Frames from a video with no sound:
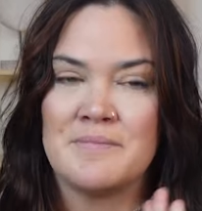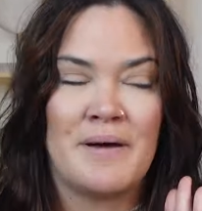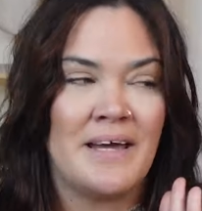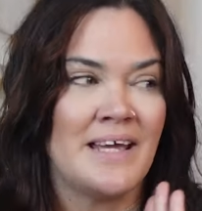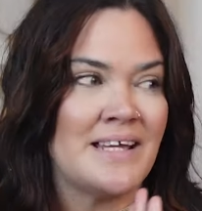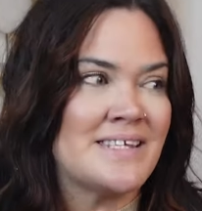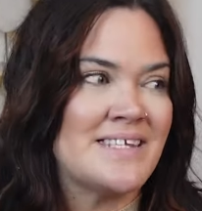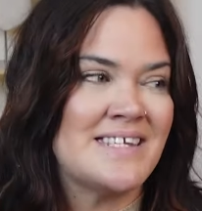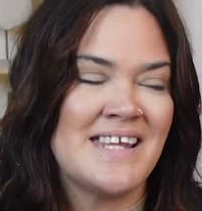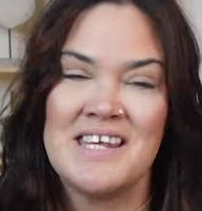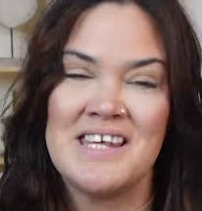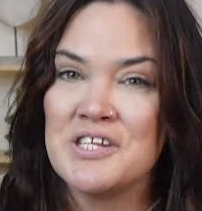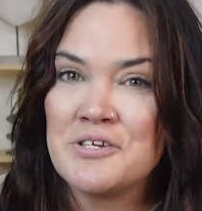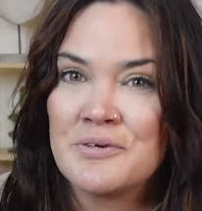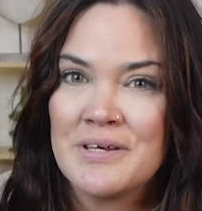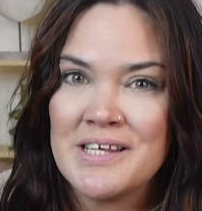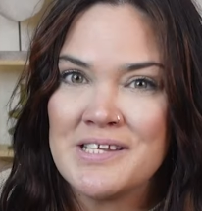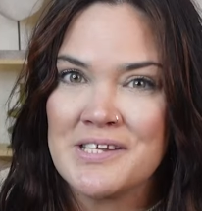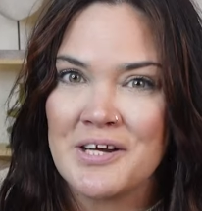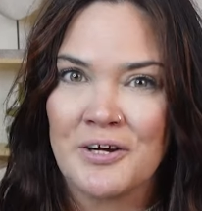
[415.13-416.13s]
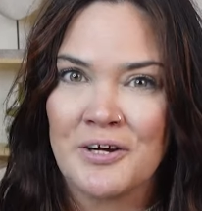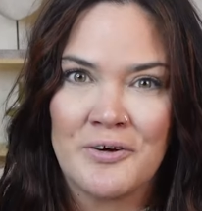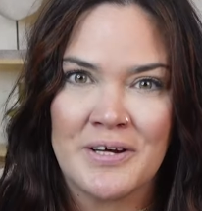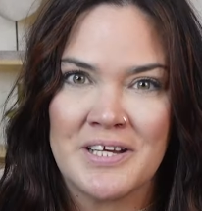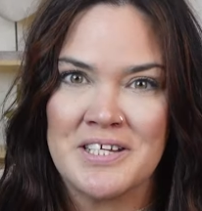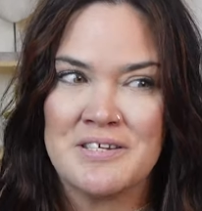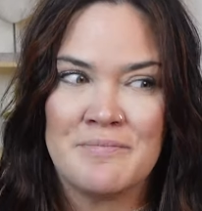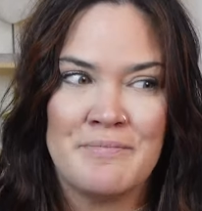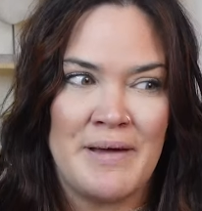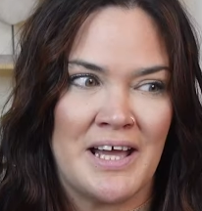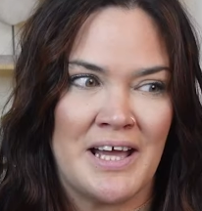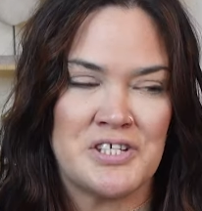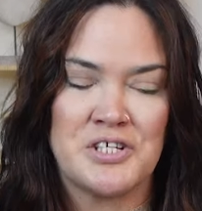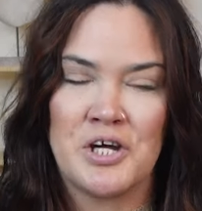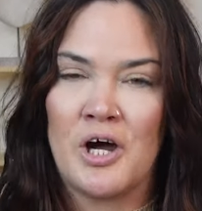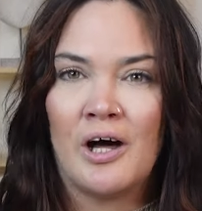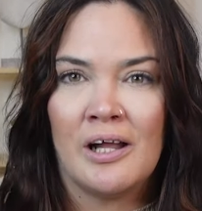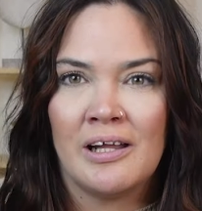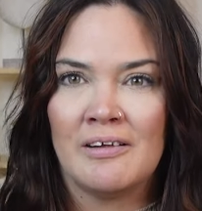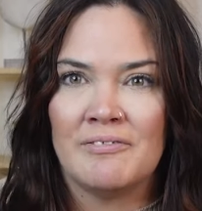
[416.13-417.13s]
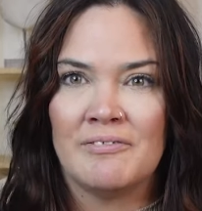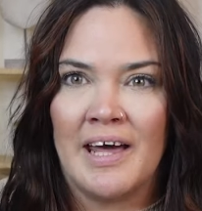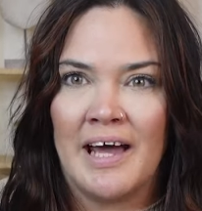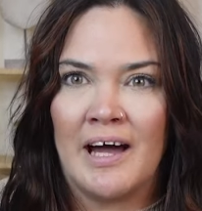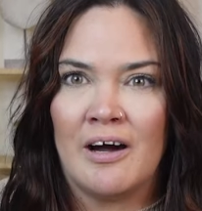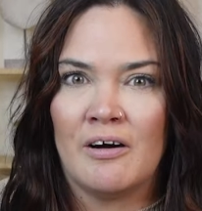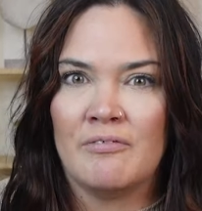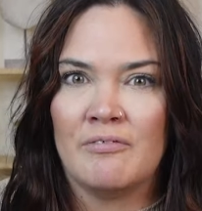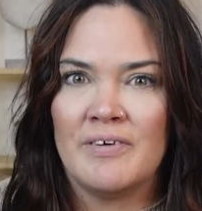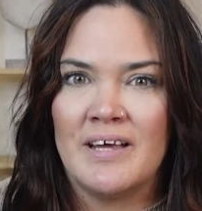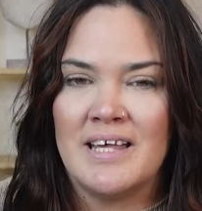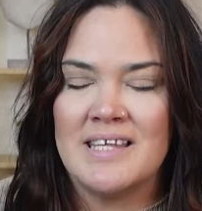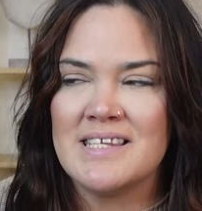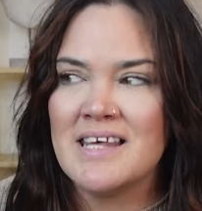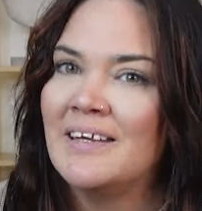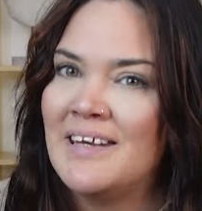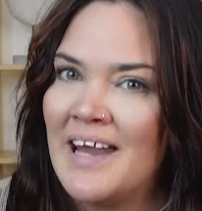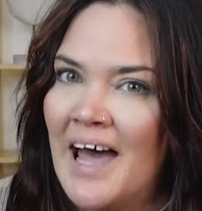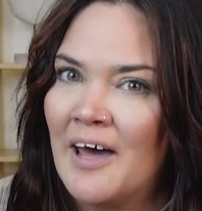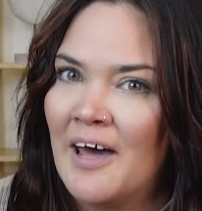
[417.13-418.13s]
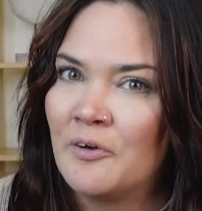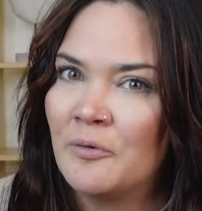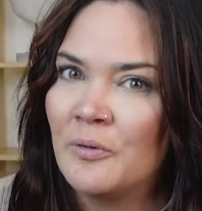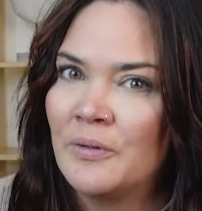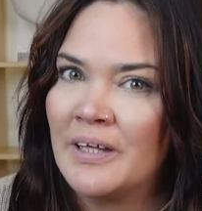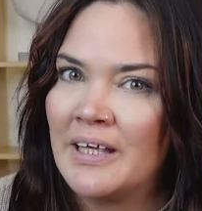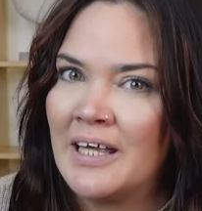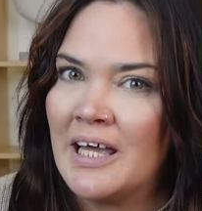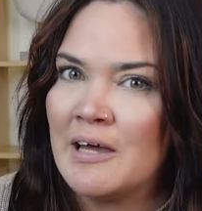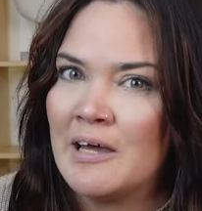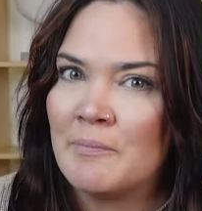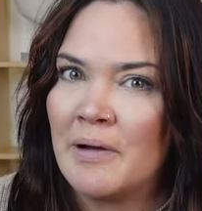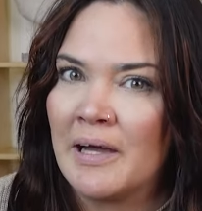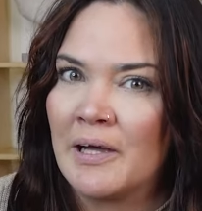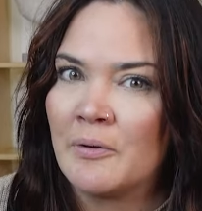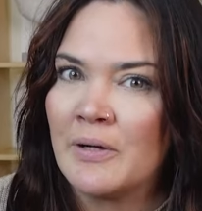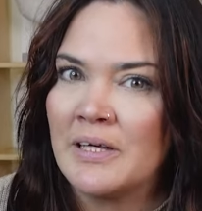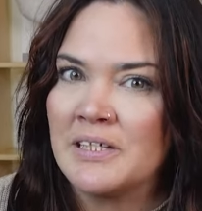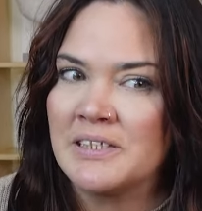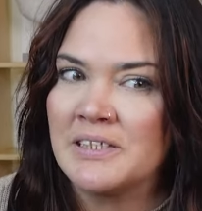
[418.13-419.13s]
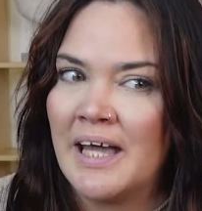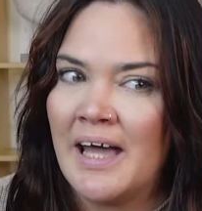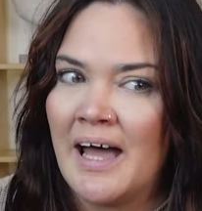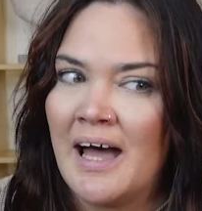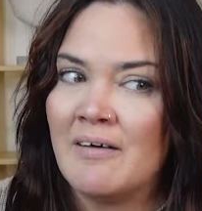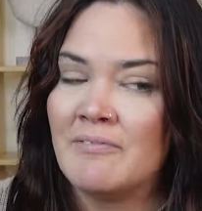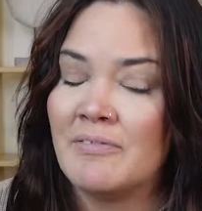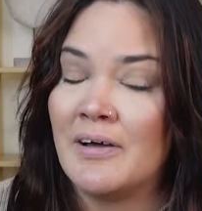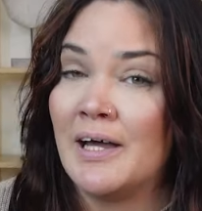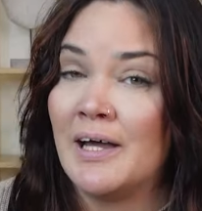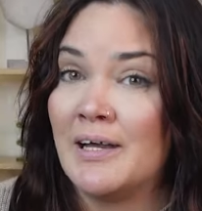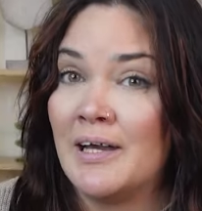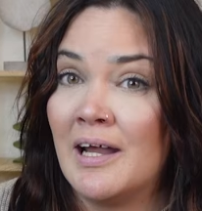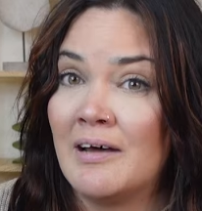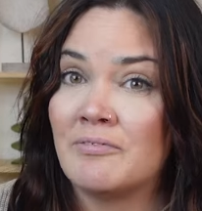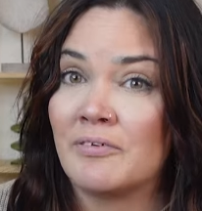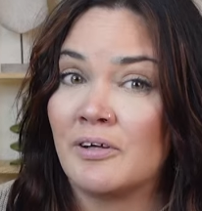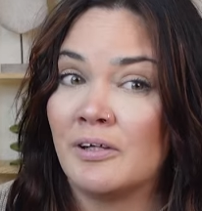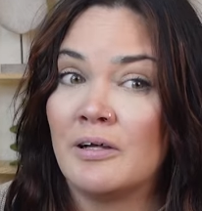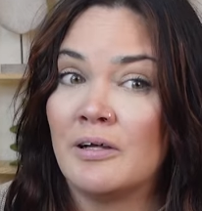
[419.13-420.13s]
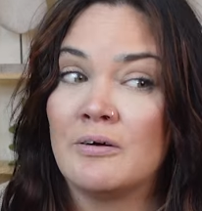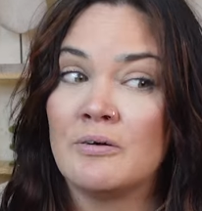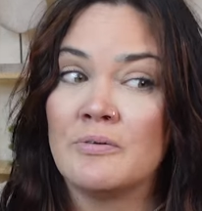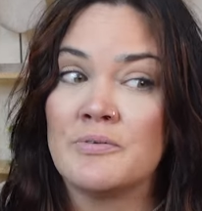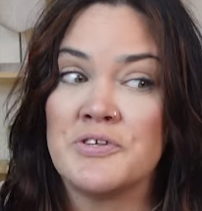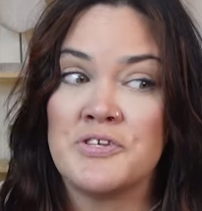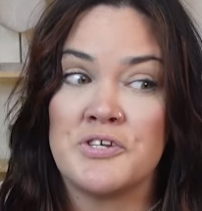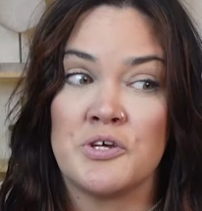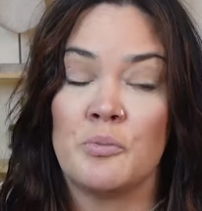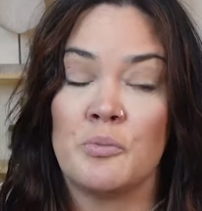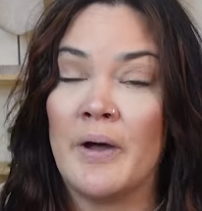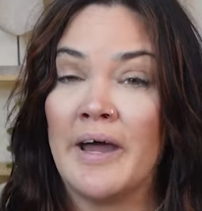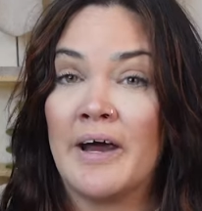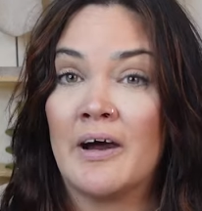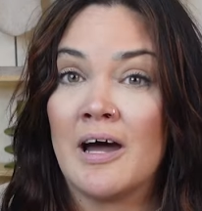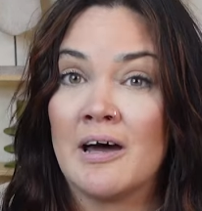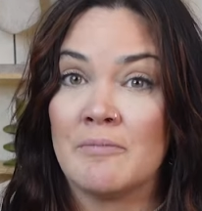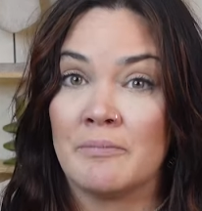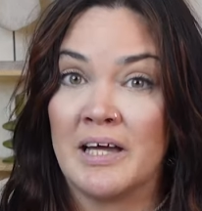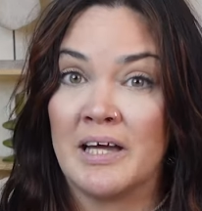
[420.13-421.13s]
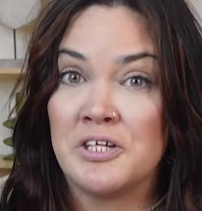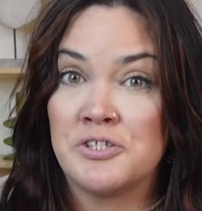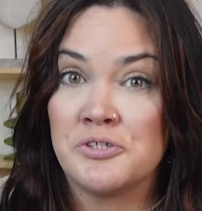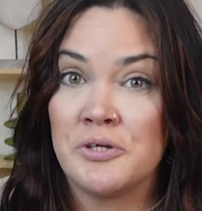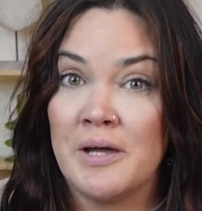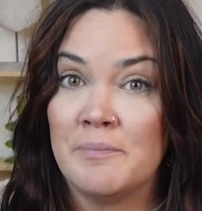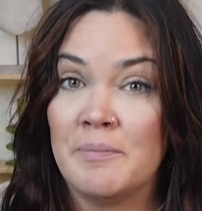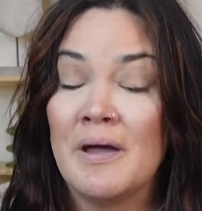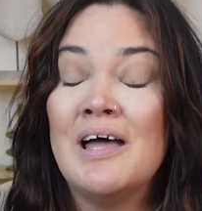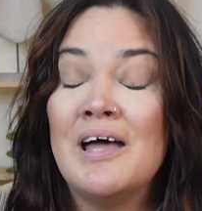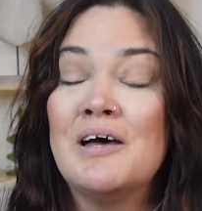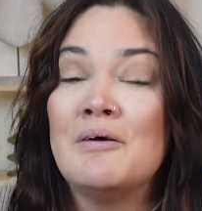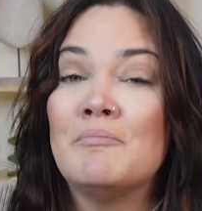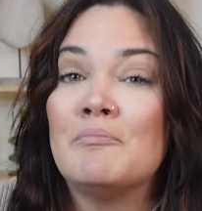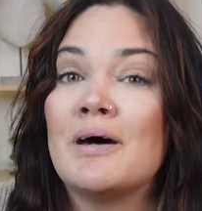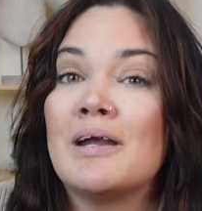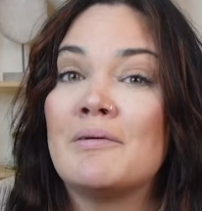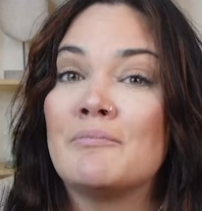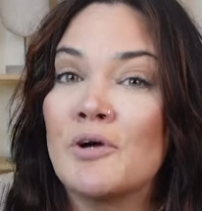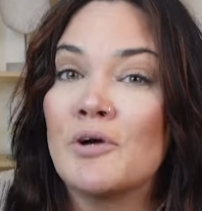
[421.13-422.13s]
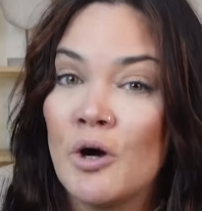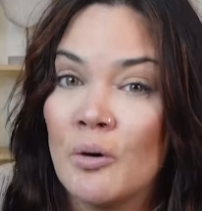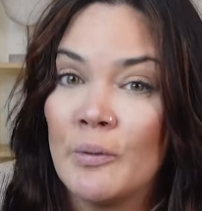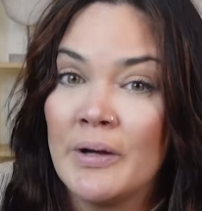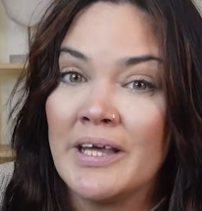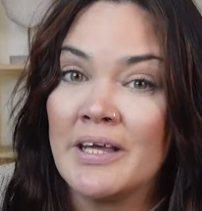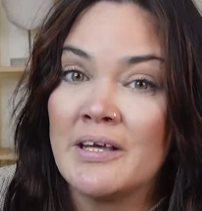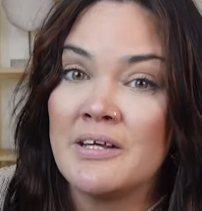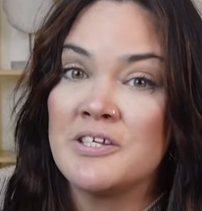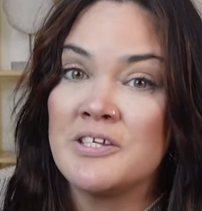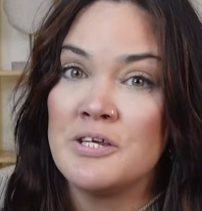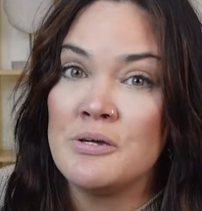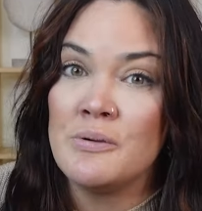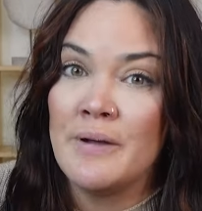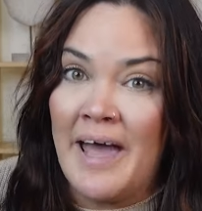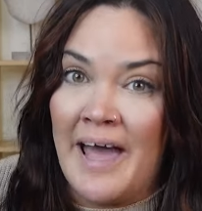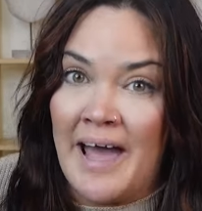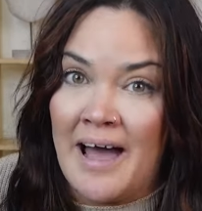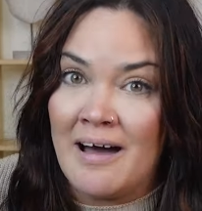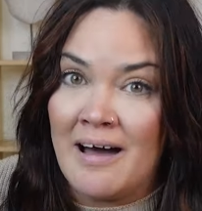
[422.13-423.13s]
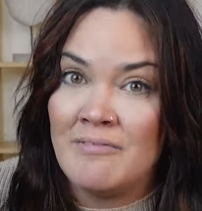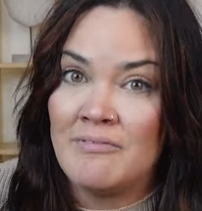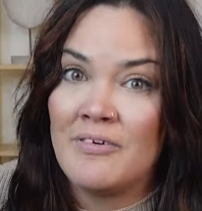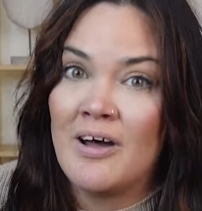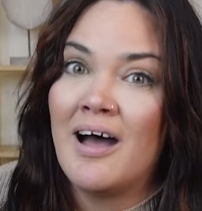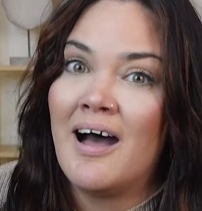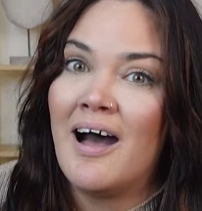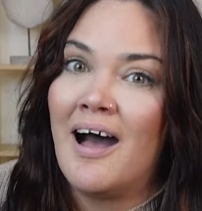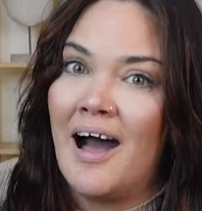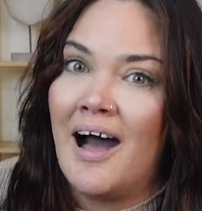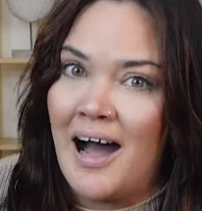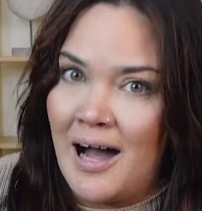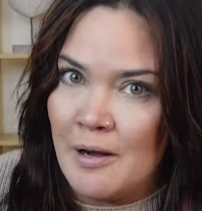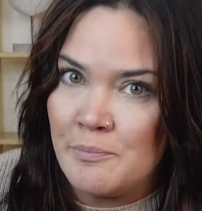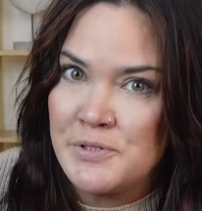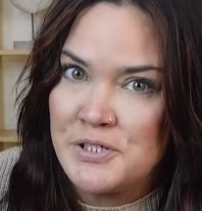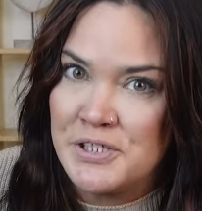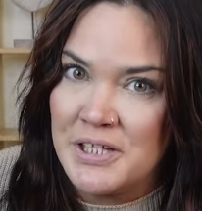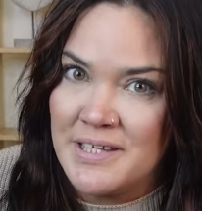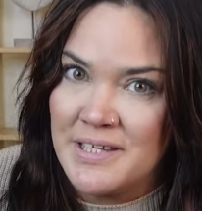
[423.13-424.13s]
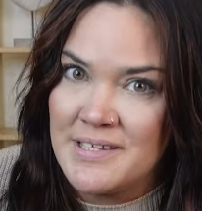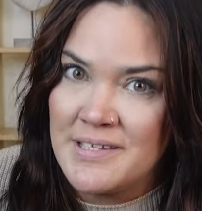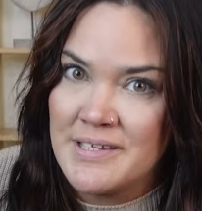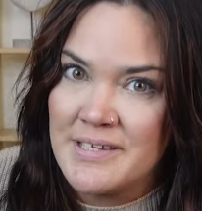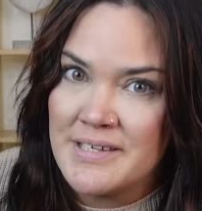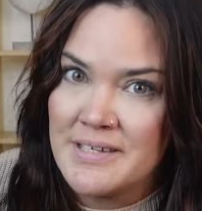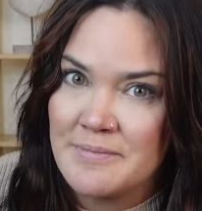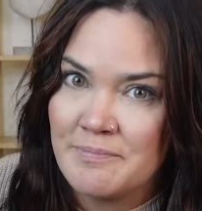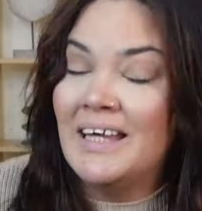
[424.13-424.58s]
My accessories are going to match all of the outfits. Not only am I going to have enough clothes to wear on my trip, but I'm going to have options.